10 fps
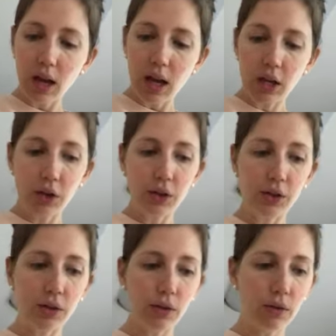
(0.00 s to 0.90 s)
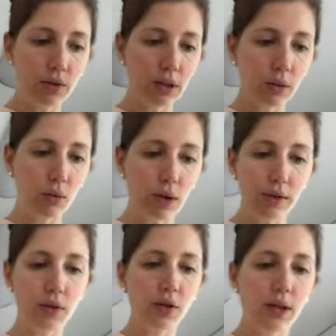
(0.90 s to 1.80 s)
and you can do one
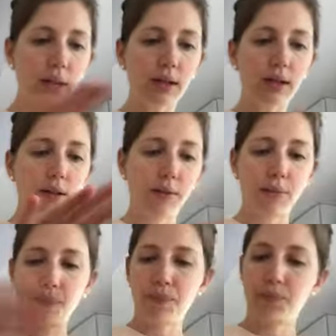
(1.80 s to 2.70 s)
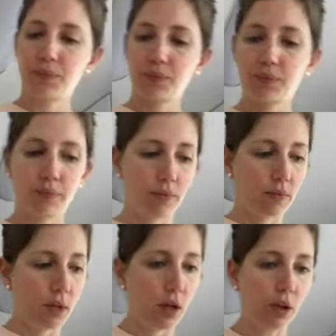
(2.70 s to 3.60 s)
of two things.
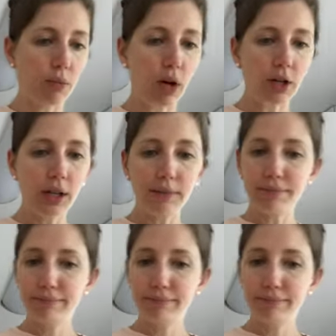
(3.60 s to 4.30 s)
You can brush it.